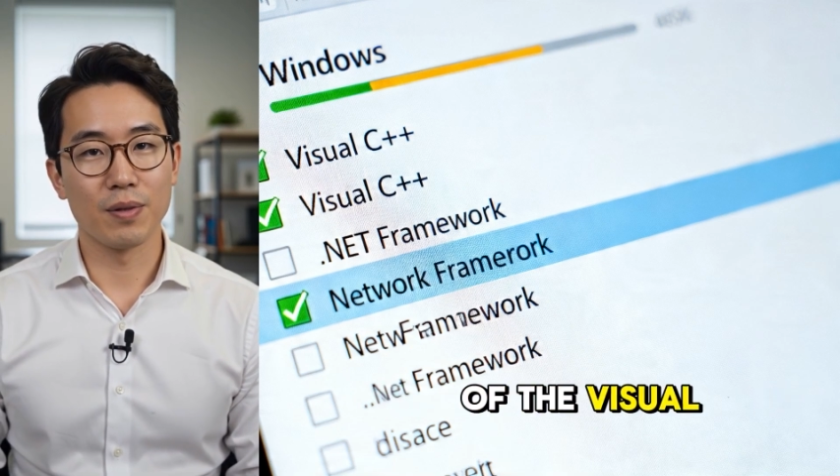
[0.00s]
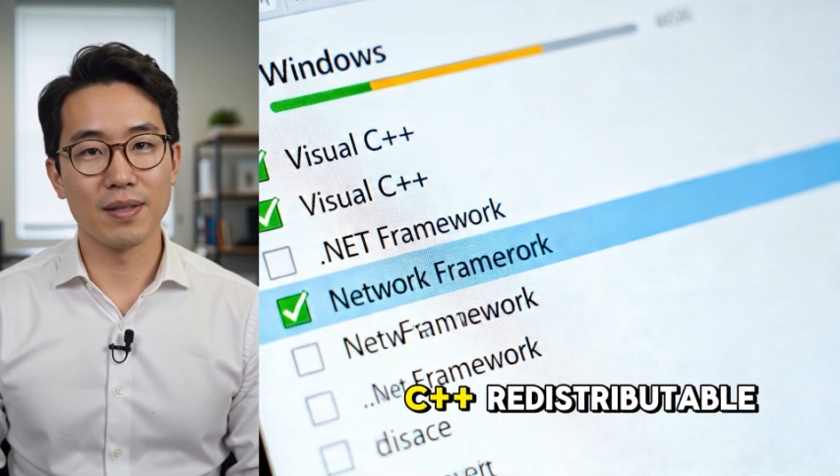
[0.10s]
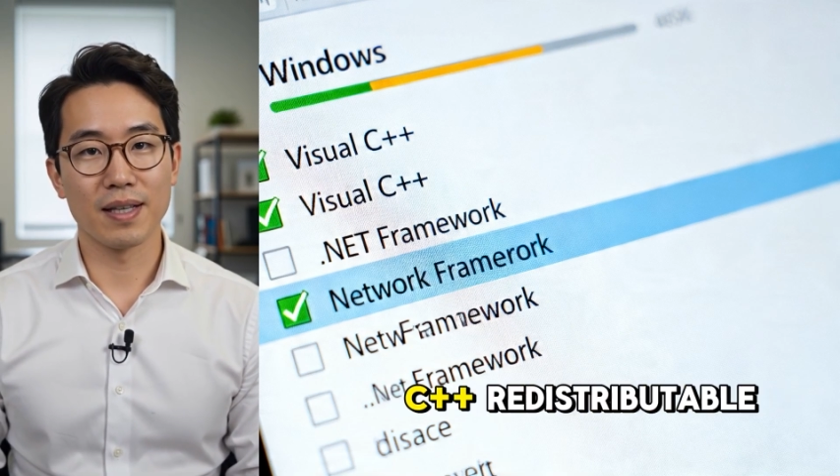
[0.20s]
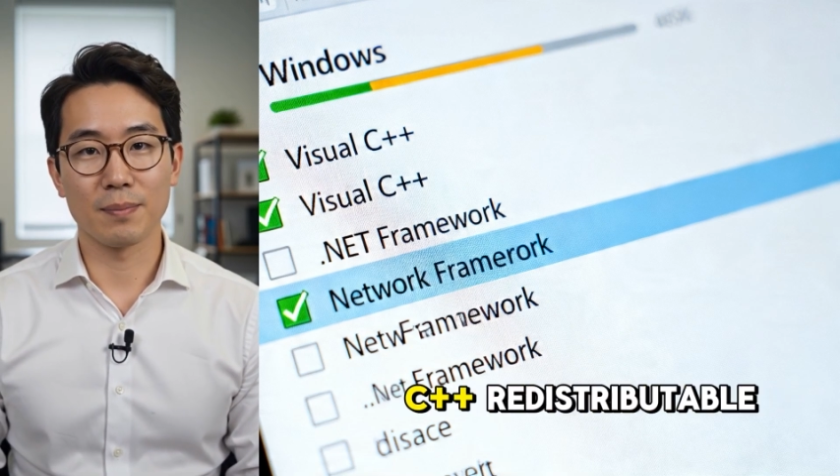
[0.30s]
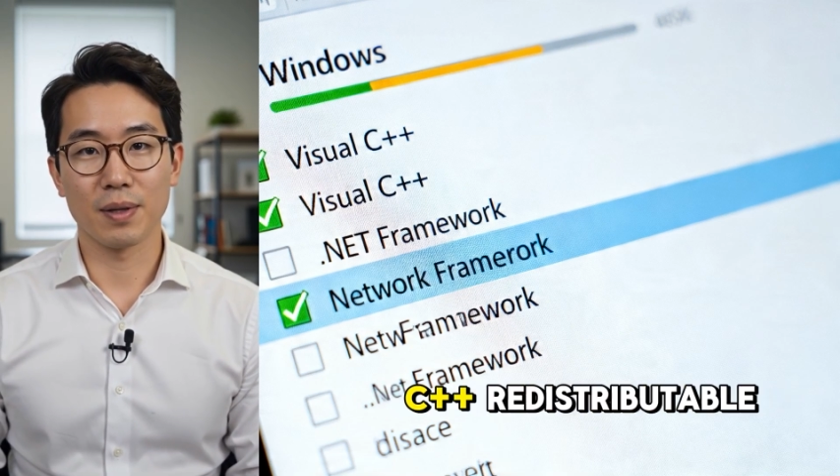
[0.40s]

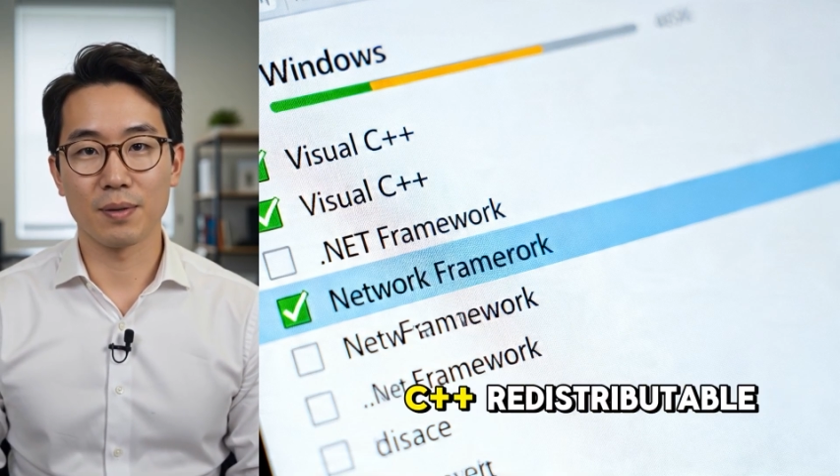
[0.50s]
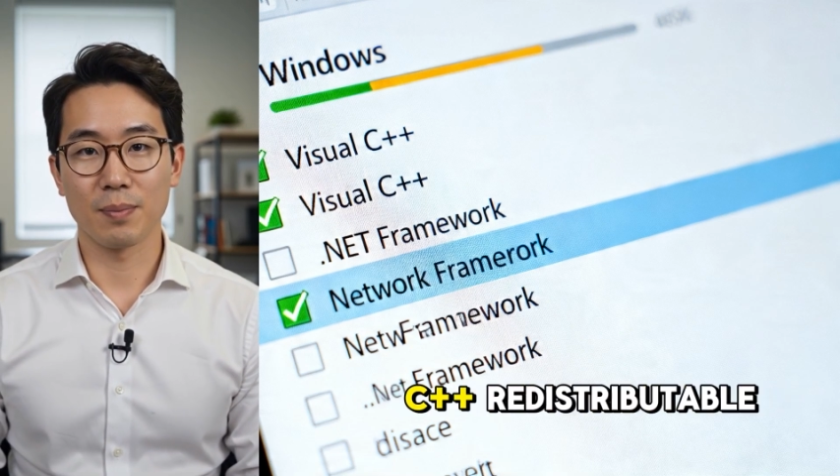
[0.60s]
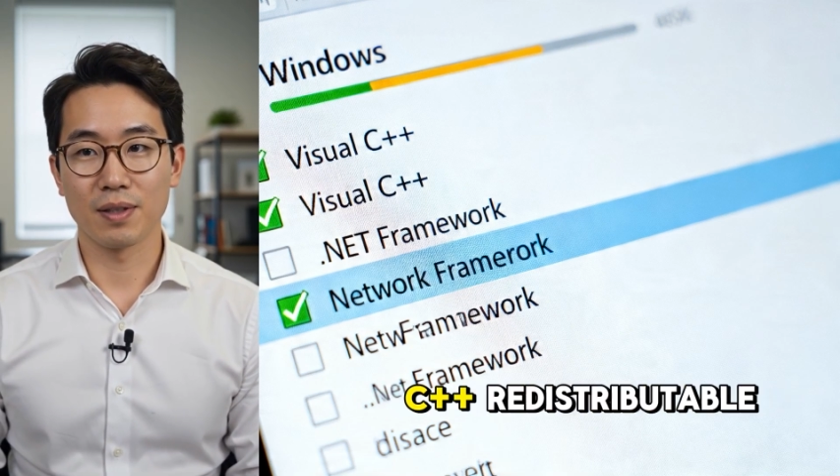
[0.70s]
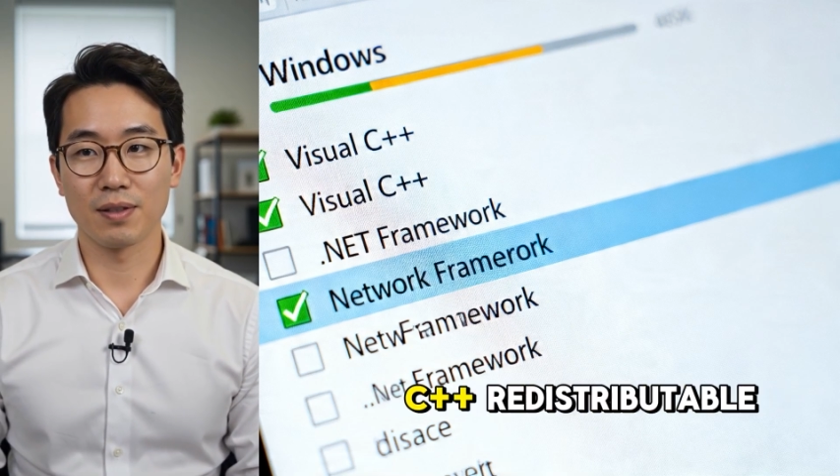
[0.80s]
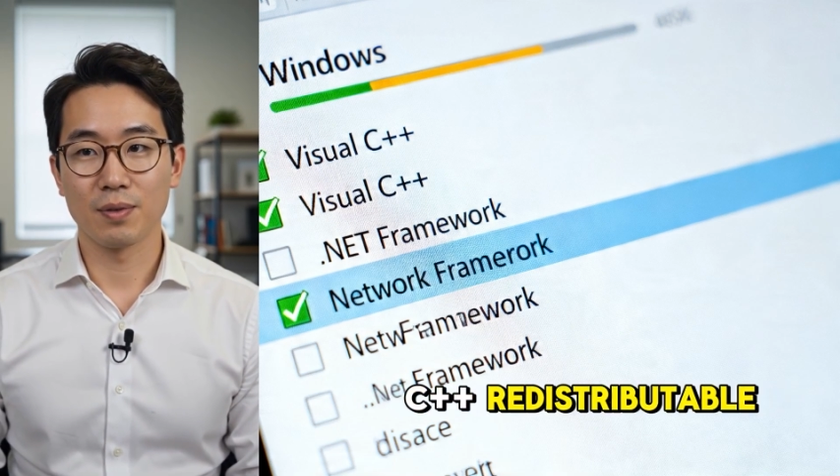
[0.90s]
C++
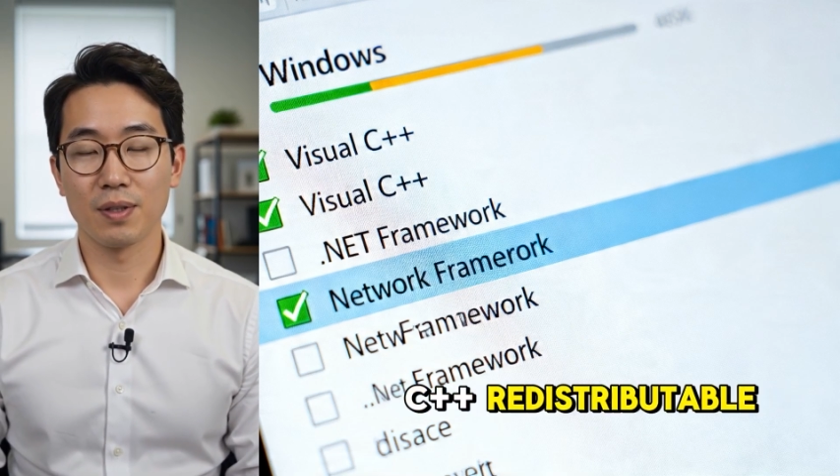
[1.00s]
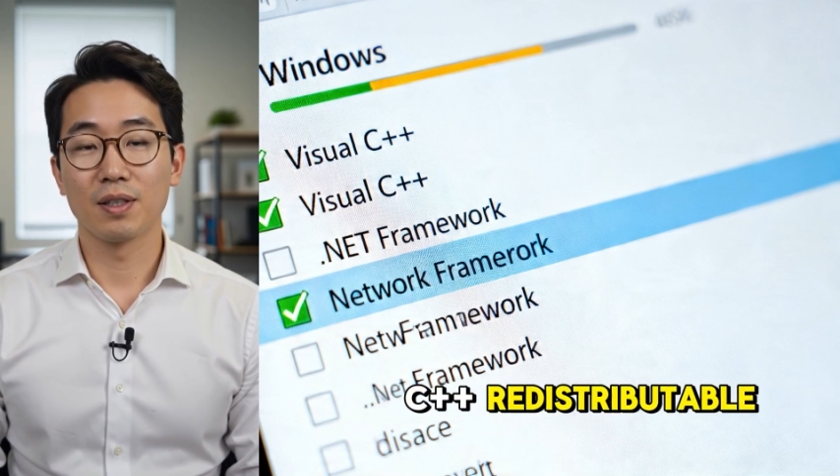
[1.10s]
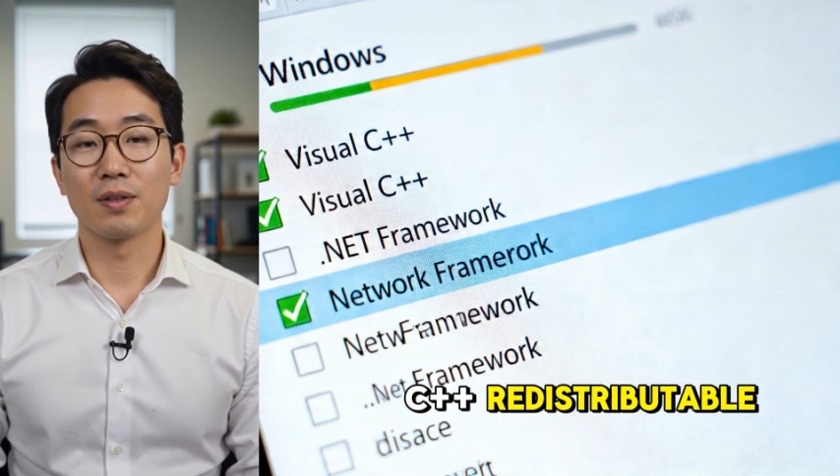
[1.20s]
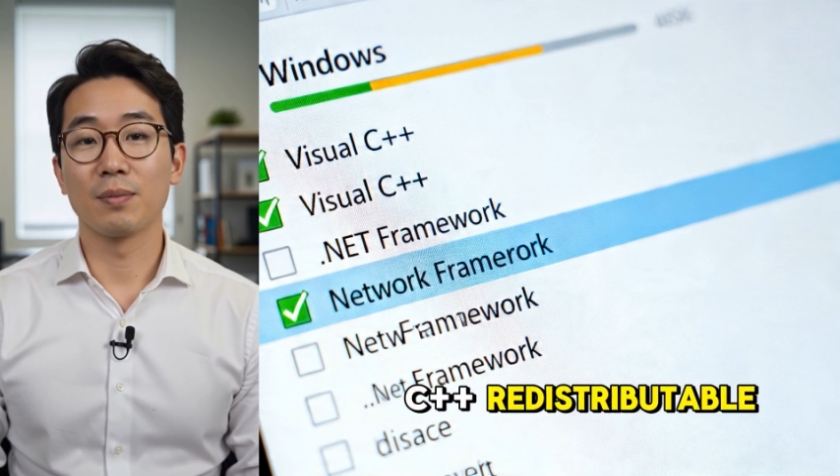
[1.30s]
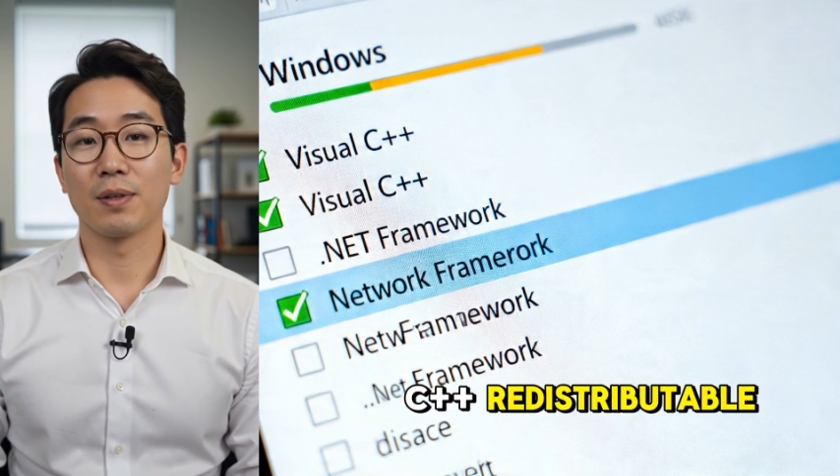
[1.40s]

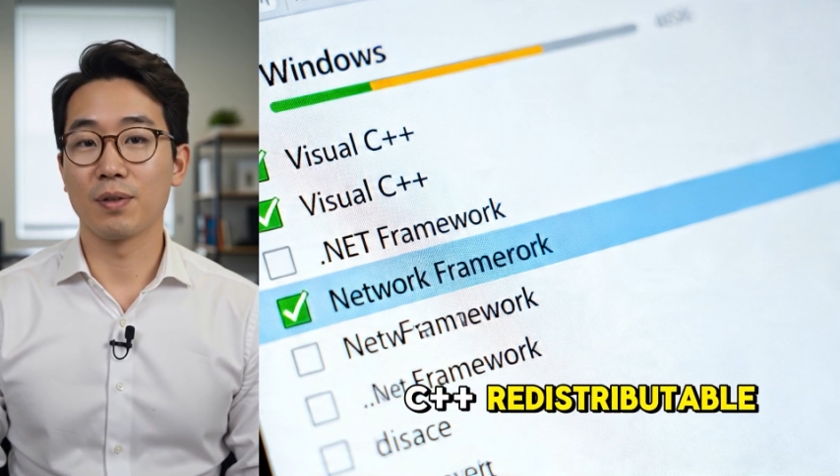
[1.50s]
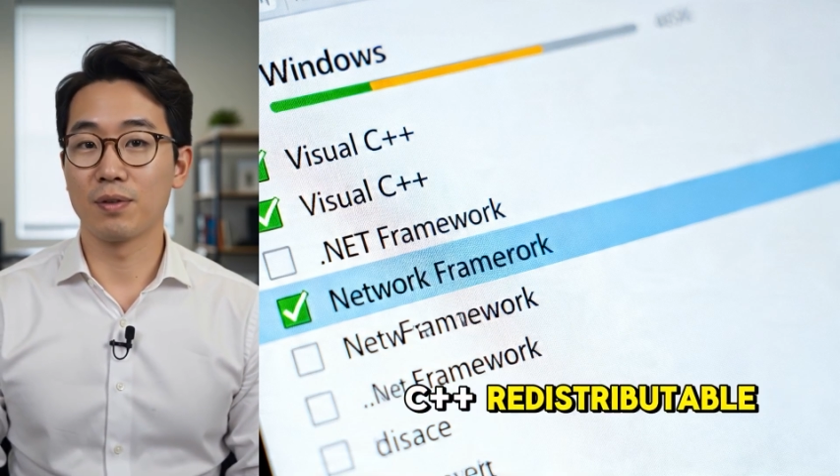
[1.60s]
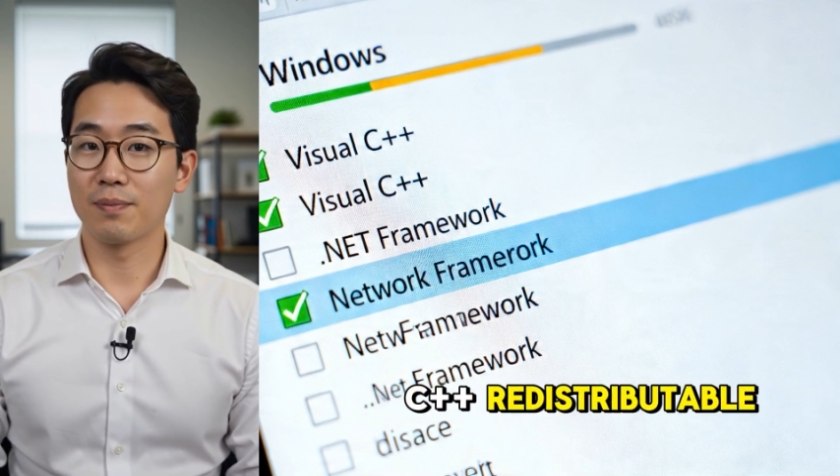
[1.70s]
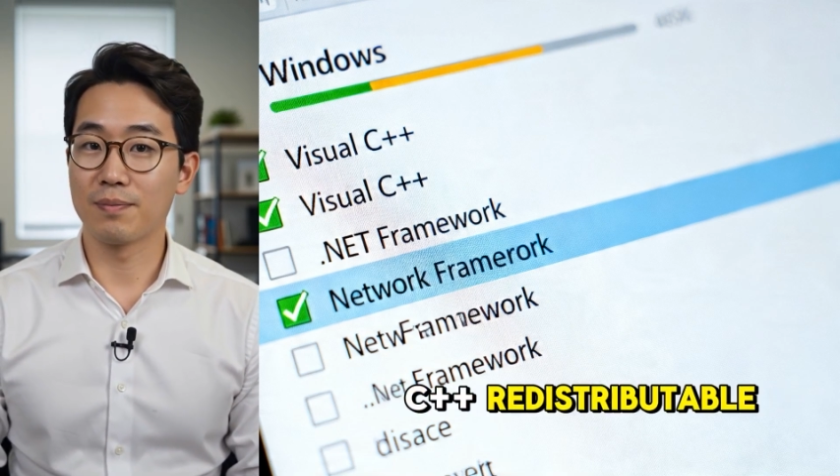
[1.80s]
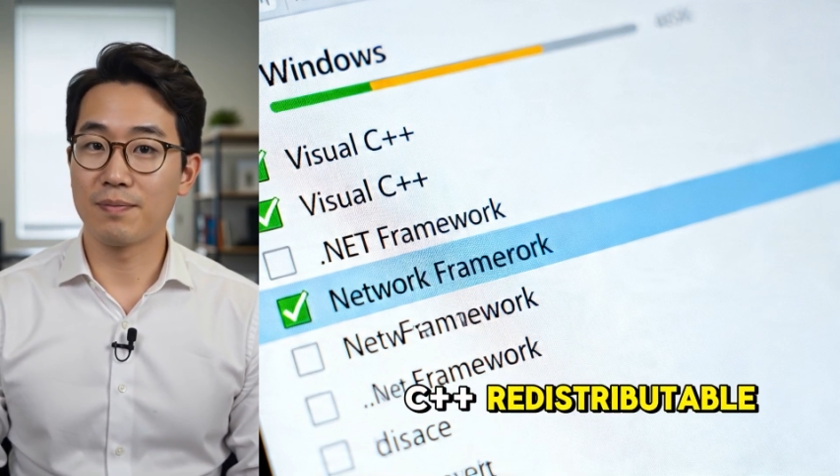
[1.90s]
redistributable,